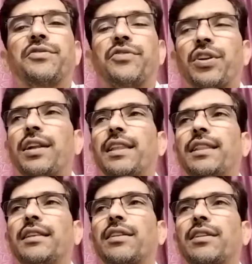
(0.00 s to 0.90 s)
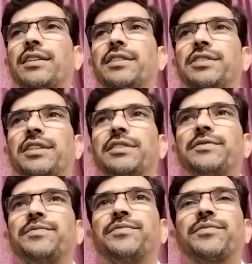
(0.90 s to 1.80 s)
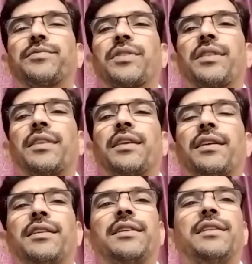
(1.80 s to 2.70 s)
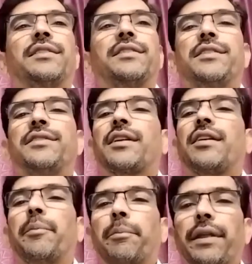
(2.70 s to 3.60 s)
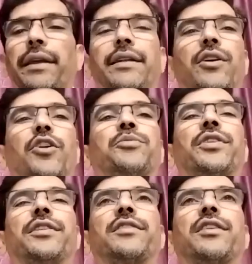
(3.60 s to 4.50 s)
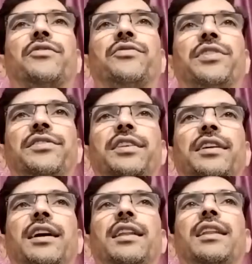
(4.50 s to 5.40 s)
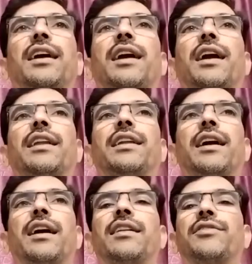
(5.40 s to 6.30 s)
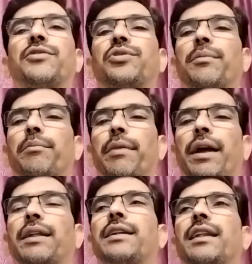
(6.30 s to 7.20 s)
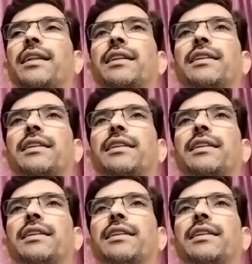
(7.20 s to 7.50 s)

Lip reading: World Health Organization, there is a complete absence of physical and also the mental